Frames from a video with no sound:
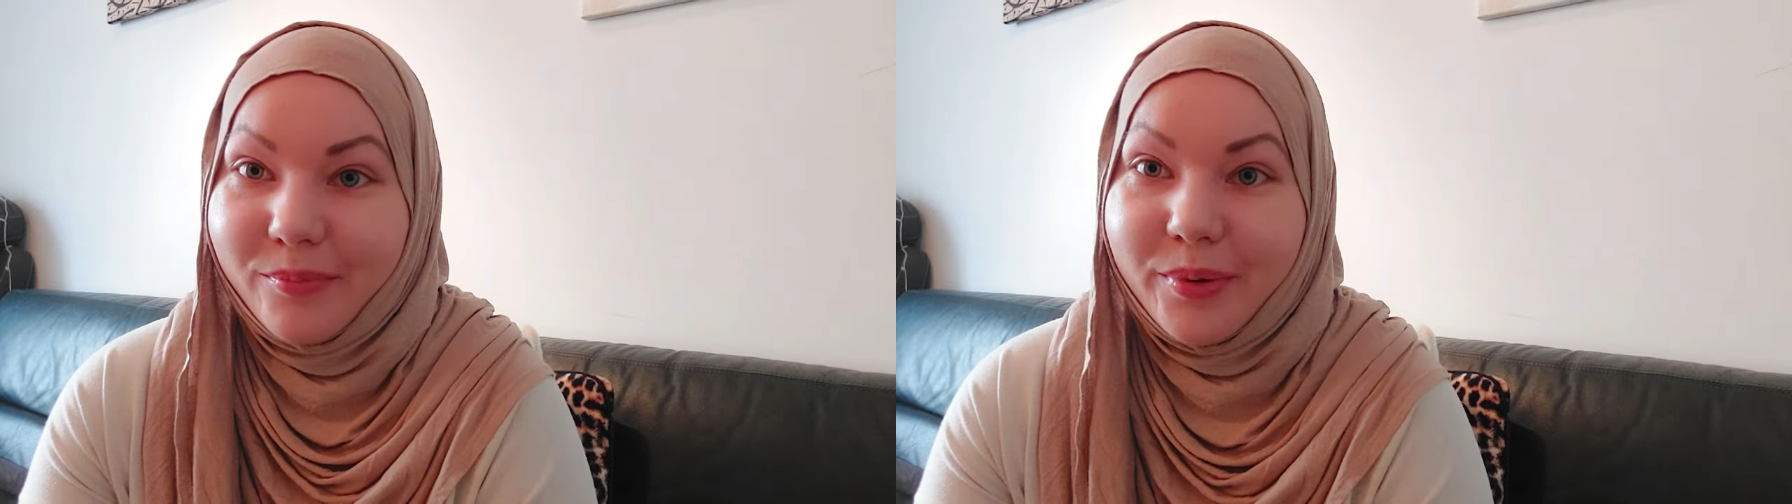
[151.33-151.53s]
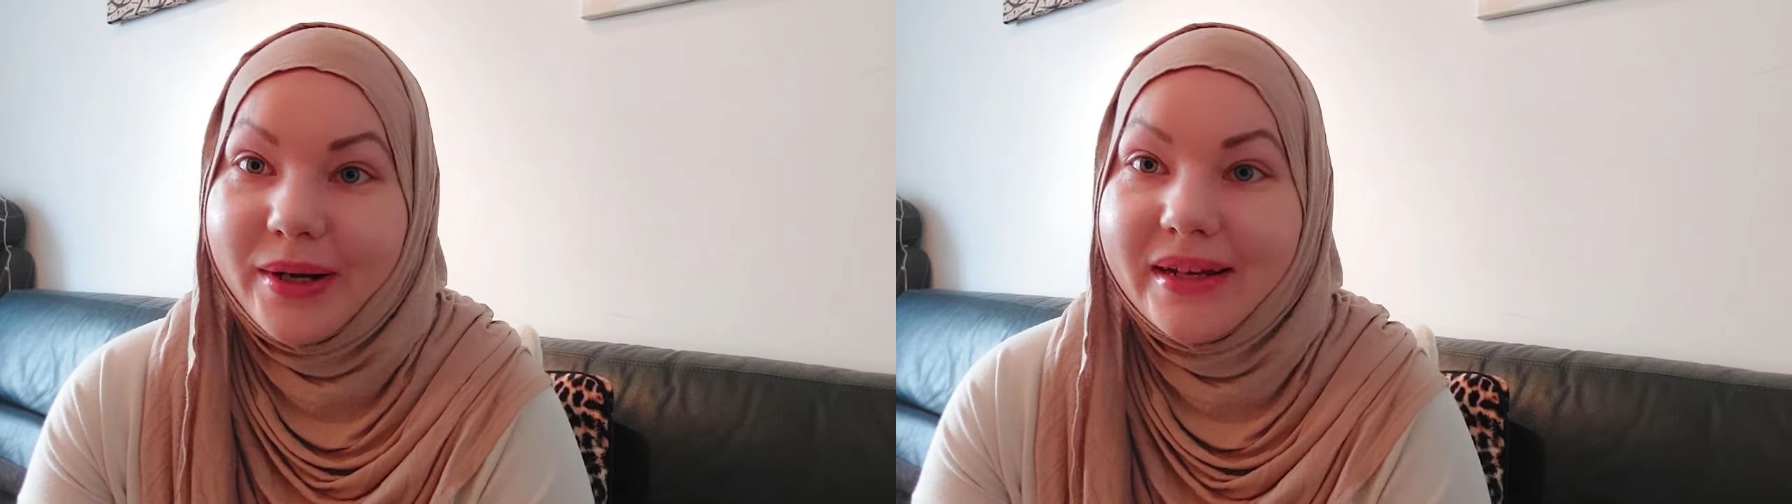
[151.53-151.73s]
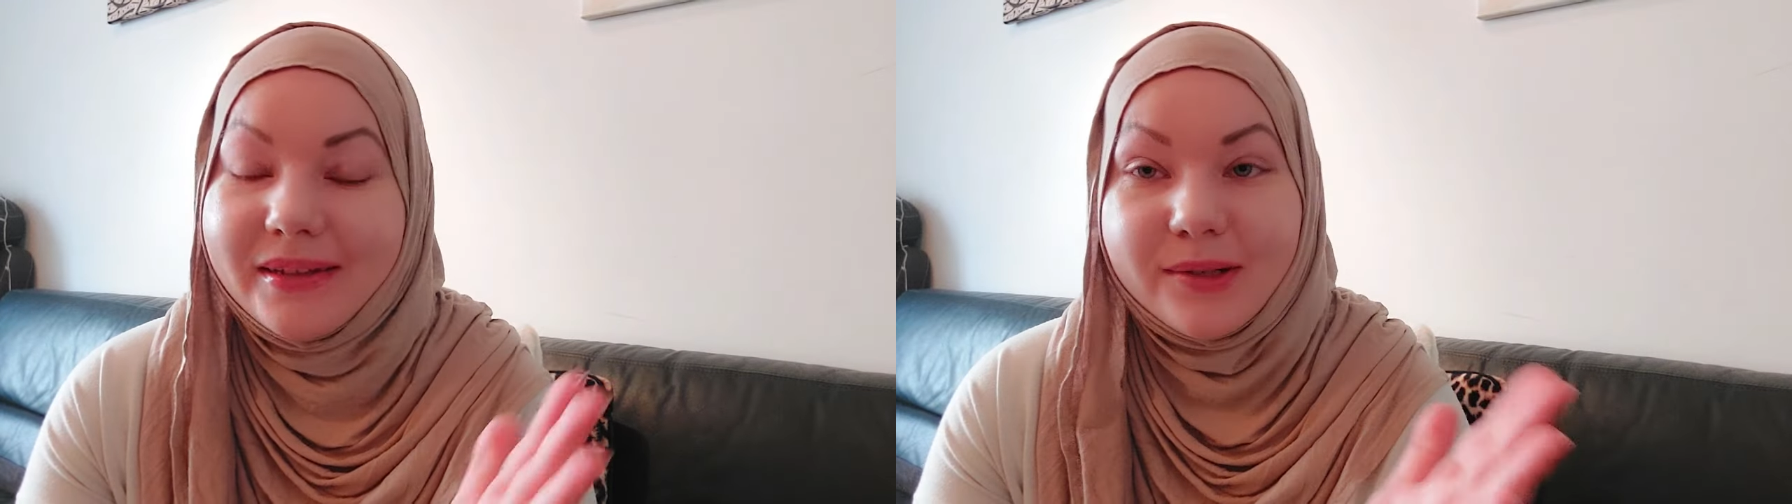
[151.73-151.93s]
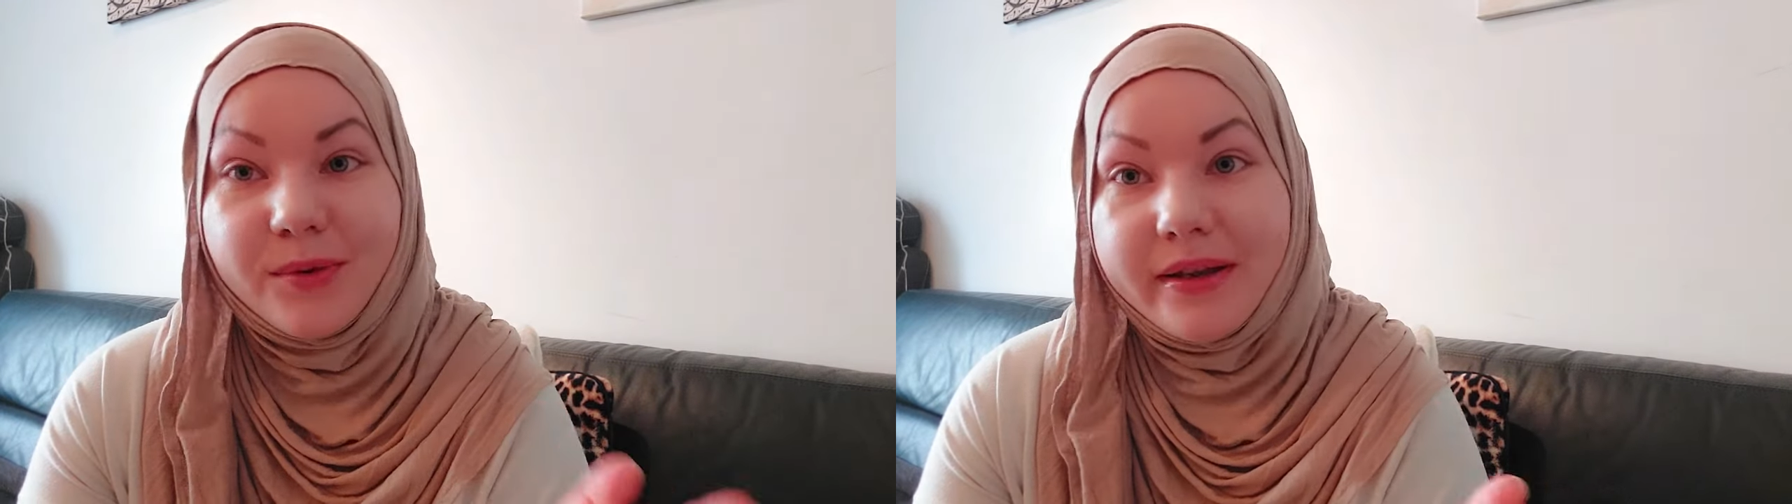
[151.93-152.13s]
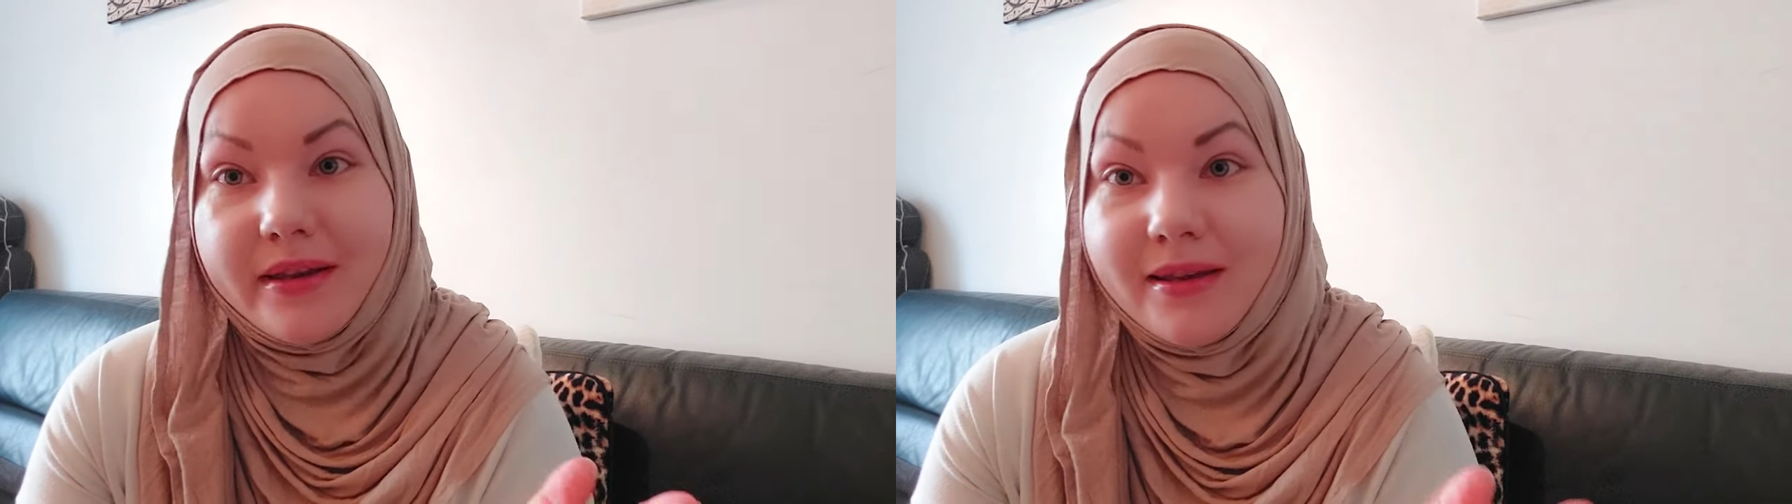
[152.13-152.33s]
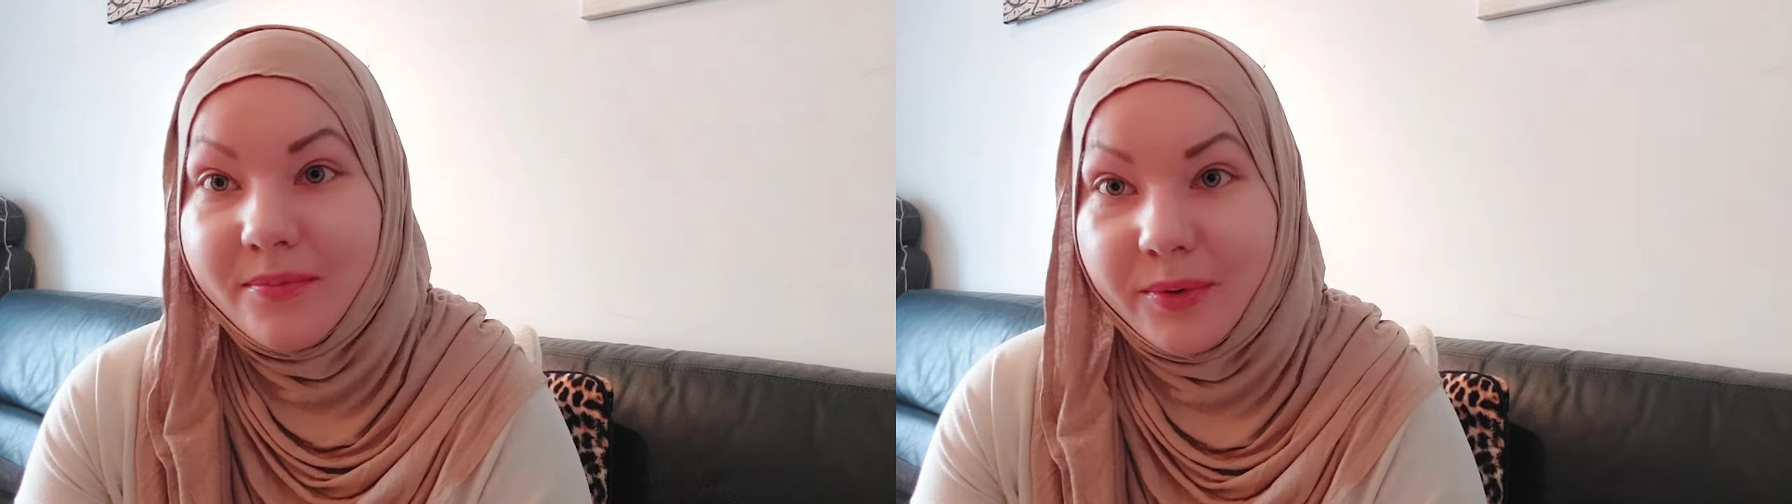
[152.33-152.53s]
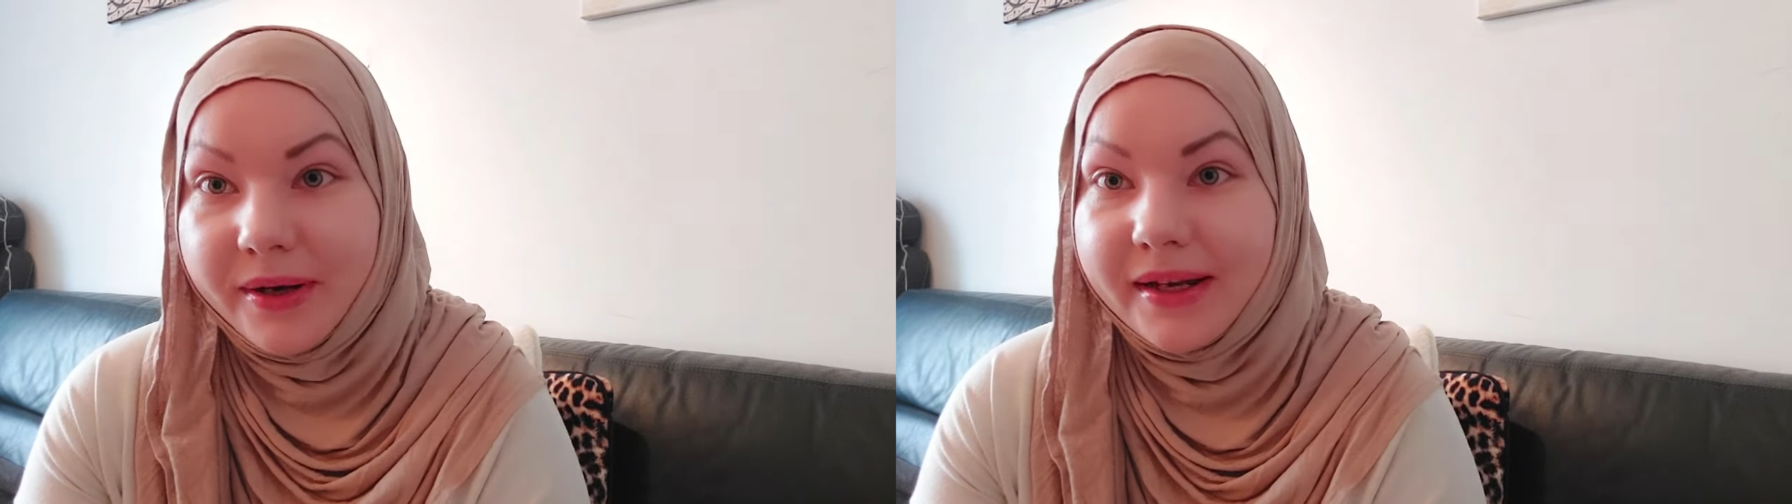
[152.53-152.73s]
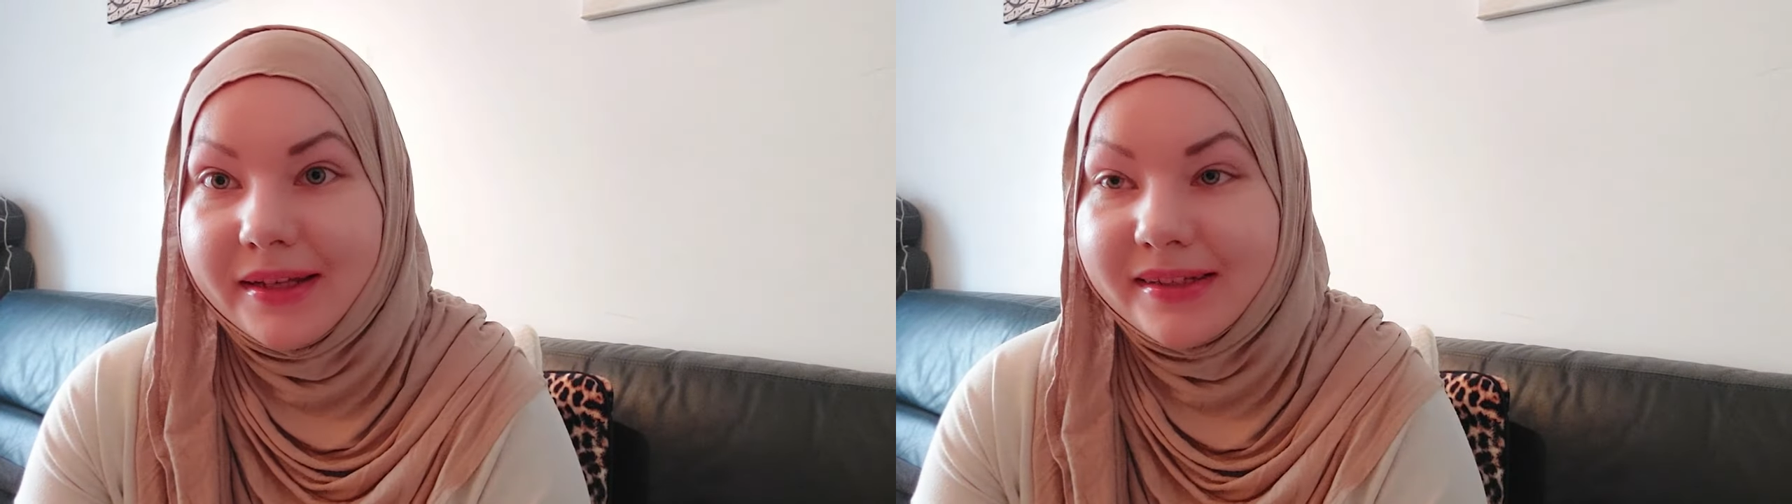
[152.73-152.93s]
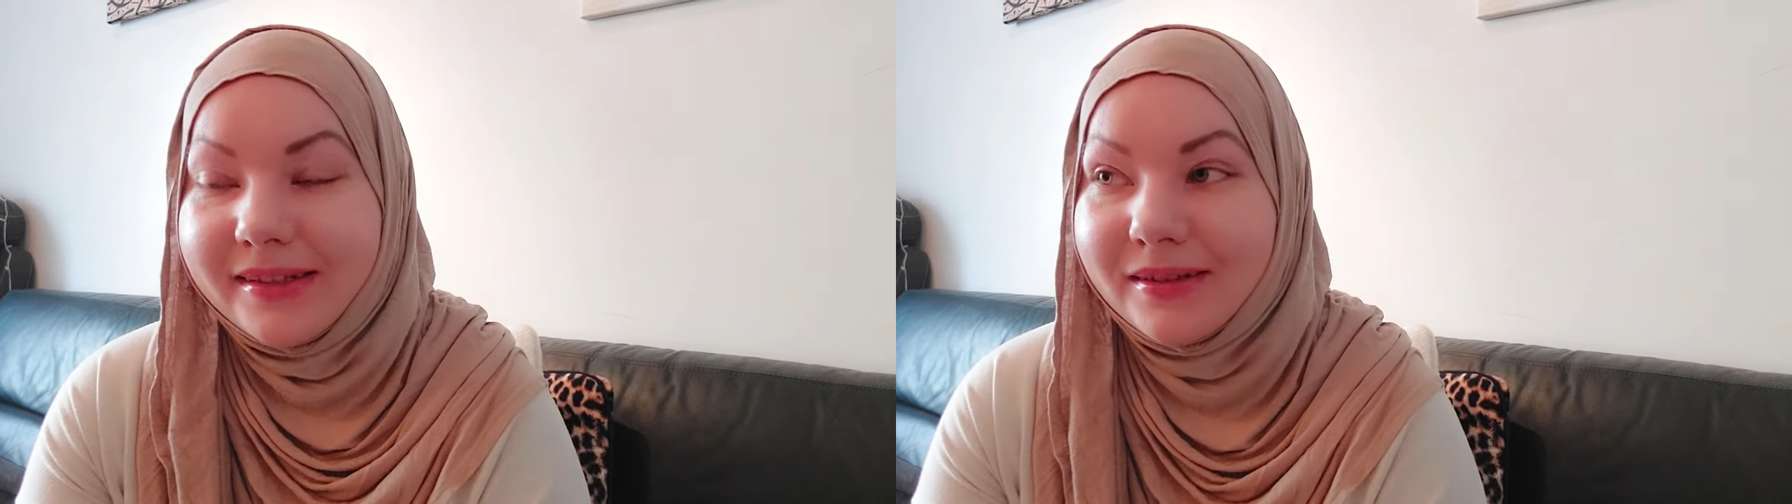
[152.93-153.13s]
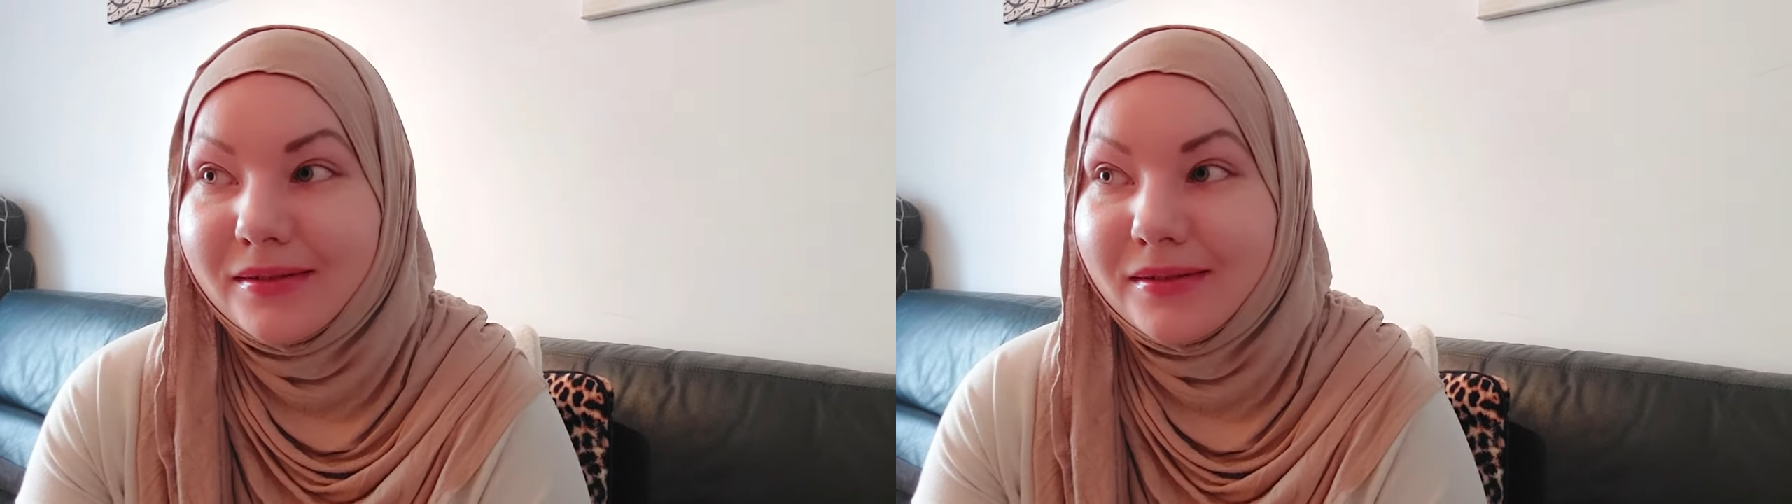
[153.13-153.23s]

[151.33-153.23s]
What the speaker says: praying the way he prayed?